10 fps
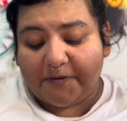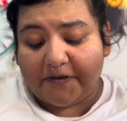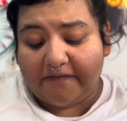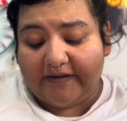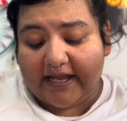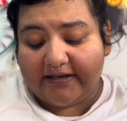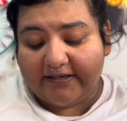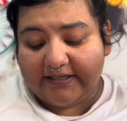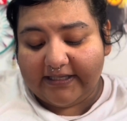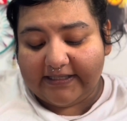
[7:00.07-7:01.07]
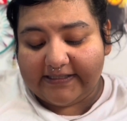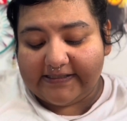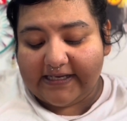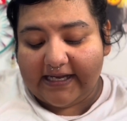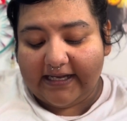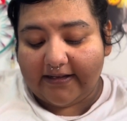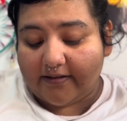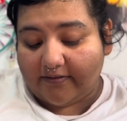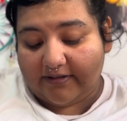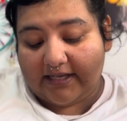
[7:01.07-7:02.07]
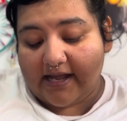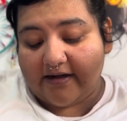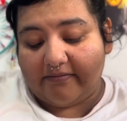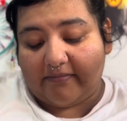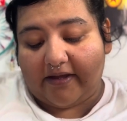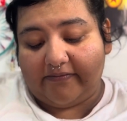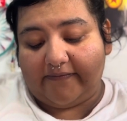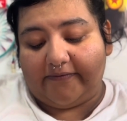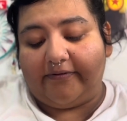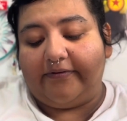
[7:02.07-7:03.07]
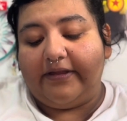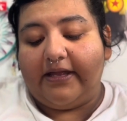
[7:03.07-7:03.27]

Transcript: if he had anything to say, oh, he had a mouthful.